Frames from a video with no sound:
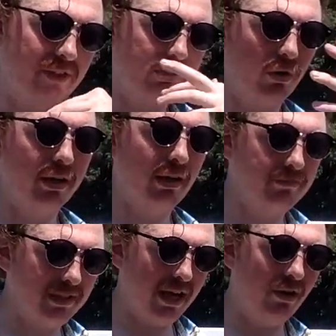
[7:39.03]
story
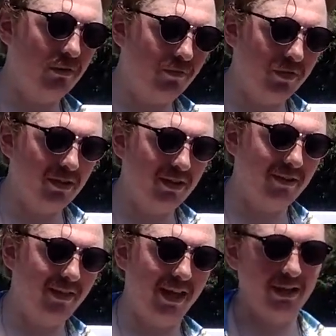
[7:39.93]
comes out,
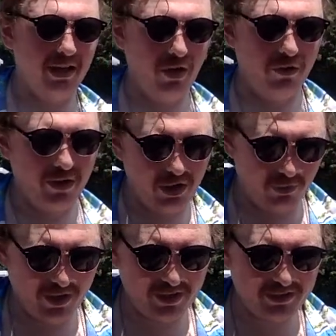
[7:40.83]
and there are
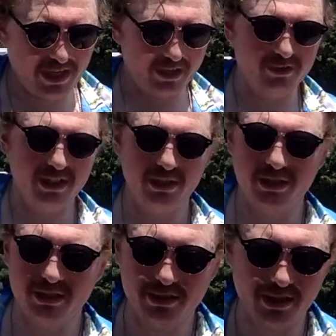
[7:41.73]
horrendous
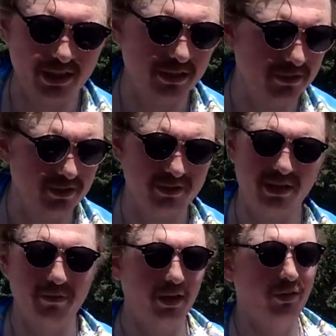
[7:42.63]
accusations and
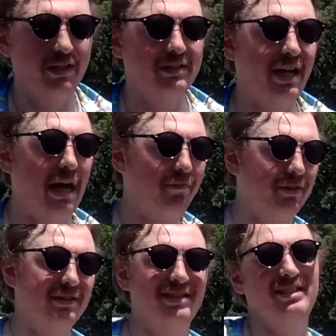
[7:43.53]
something crazy
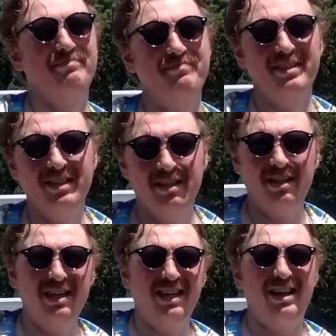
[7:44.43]
happens, then
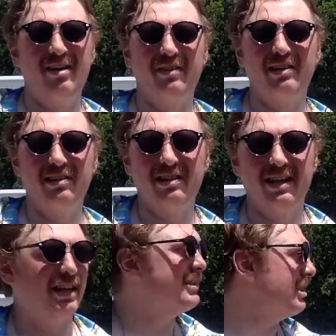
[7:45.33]
I'm gonna look like
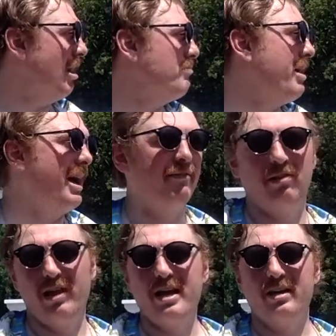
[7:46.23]
a scumbag for
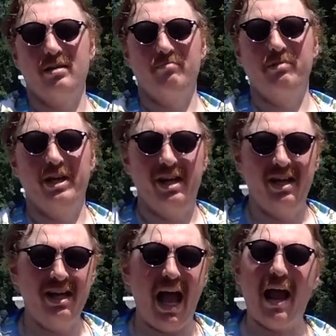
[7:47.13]
liking him. But
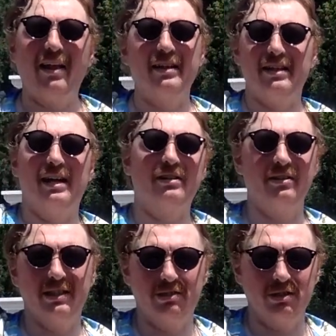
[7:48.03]
I like
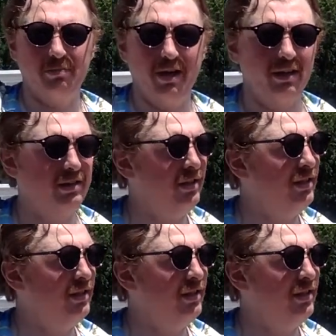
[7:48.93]
DrDisrespect,